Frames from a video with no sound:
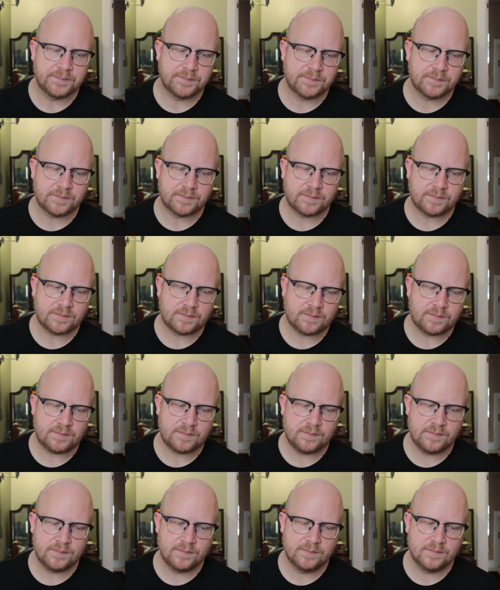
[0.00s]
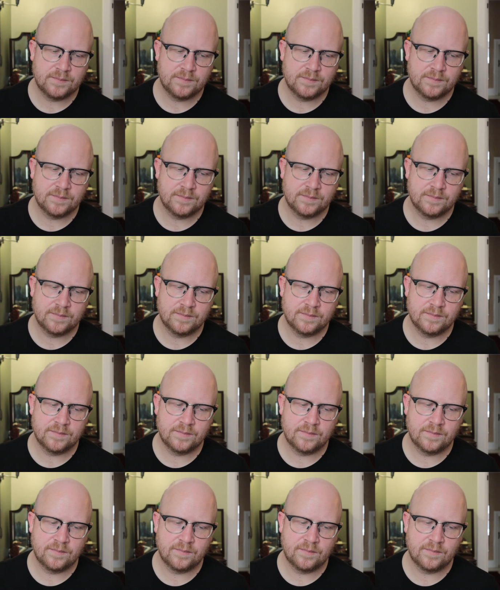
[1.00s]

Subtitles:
Nobody speaks.